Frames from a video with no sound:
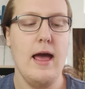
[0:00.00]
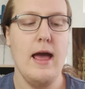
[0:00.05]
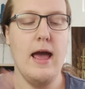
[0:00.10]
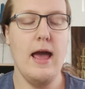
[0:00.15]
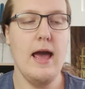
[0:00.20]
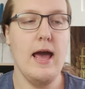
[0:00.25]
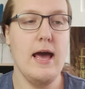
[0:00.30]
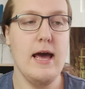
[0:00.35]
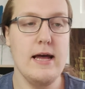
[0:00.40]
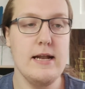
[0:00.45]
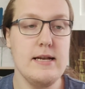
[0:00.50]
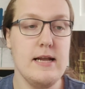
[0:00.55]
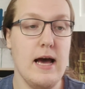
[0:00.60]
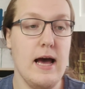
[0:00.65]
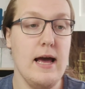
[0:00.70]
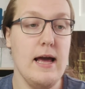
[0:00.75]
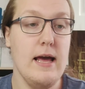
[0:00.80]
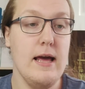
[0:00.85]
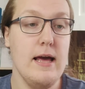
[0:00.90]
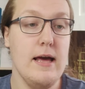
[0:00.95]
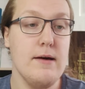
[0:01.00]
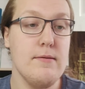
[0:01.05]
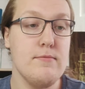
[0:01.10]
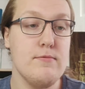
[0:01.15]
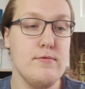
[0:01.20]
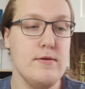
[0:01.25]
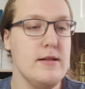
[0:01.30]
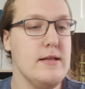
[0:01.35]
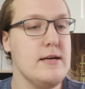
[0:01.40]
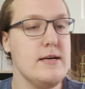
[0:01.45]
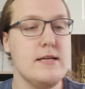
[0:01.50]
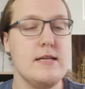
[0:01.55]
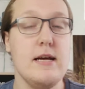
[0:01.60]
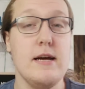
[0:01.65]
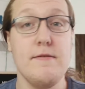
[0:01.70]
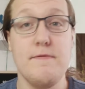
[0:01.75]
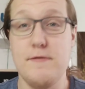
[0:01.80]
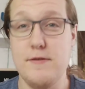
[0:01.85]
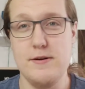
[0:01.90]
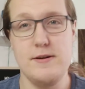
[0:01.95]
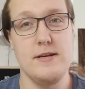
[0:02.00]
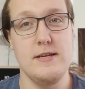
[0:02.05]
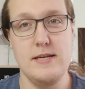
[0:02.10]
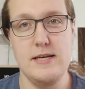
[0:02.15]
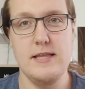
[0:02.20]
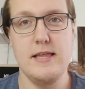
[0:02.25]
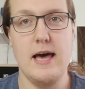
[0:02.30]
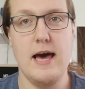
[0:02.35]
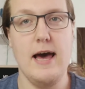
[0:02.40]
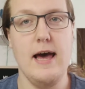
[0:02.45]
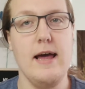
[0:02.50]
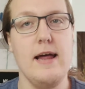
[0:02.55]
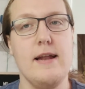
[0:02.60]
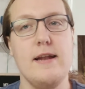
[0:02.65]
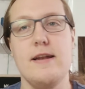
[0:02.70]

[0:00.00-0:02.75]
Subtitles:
And I am really excited for you to see that,